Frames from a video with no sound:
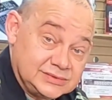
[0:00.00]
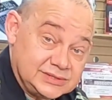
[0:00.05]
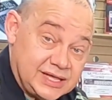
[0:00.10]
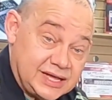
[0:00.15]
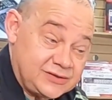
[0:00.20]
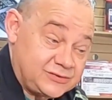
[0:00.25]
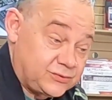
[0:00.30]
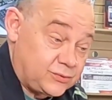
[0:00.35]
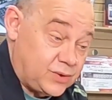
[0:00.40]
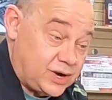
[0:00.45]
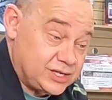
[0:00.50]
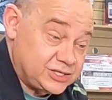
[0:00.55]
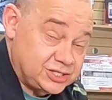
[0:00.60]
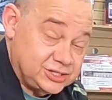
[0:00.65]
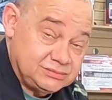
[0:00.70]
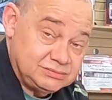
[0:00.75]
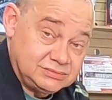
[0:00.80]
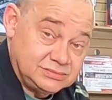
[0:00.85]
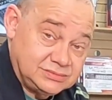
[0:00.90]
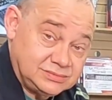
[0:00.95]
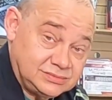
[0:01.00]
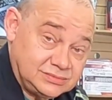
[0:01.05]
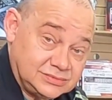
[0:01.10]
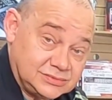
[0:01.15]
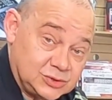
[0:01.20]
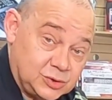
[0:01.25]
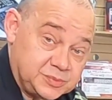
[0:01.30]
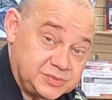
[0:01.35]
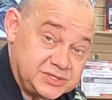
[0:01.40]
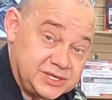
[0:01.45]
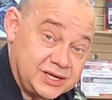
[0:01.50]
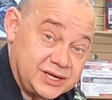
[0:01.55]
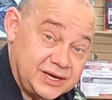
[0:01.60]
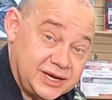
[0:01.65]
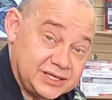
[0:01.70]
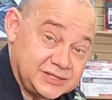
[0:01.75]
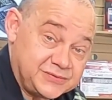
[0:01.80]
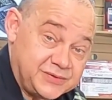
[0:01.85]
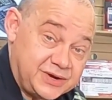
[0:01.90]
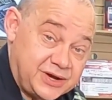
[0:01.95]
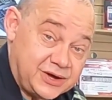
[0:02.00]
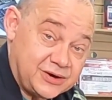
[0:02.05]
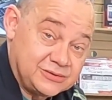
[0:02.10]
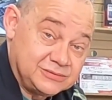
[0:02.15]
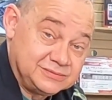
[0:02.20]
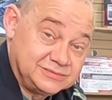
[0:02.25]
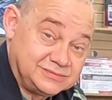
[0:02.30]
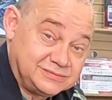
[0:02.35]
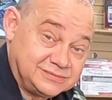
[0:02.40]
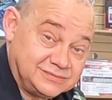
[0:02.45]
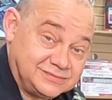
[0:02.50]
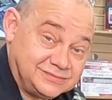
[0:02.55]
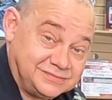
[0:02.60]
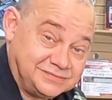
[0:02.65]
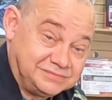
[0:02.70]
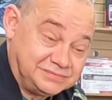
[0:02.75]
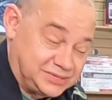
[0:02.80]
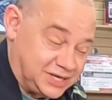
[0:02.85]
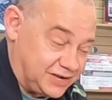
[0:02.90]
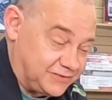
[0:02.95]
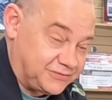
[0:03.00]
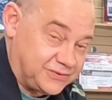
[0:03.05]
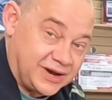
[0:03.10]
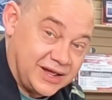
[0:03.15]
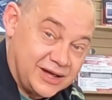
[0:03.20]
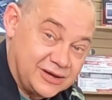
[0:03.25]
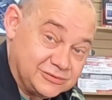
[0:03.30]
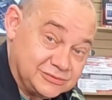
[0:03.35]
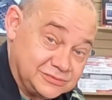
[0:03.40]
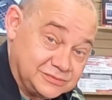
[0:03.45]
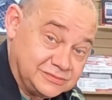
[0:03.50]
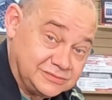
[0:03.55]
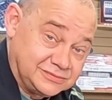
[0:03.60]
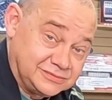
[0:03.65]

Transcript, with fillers: Thanks for watching. Hope to see you in the next video. Bye for now.